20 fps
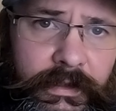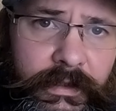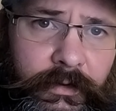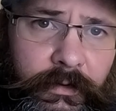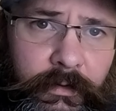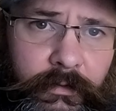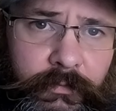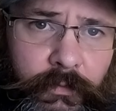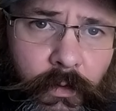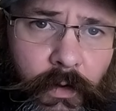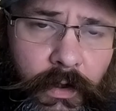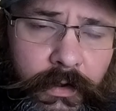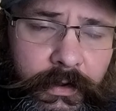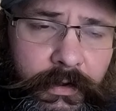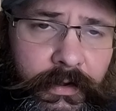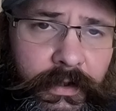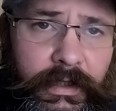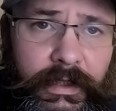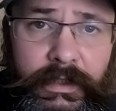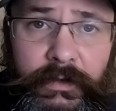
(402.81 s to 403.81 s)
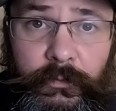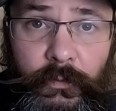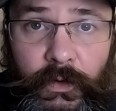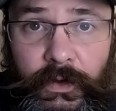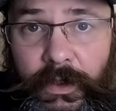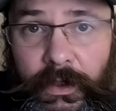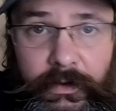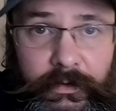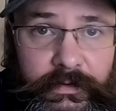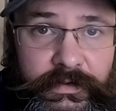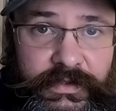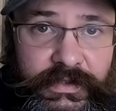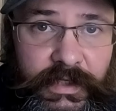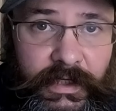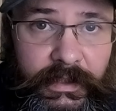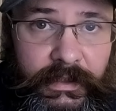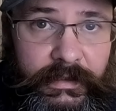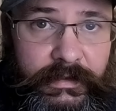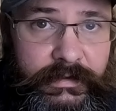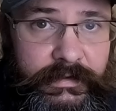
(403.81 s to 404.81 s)
liter of water in 100
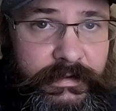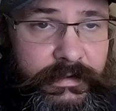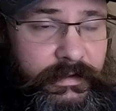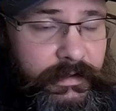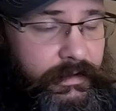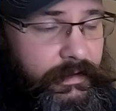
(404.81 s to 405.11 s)
seconds.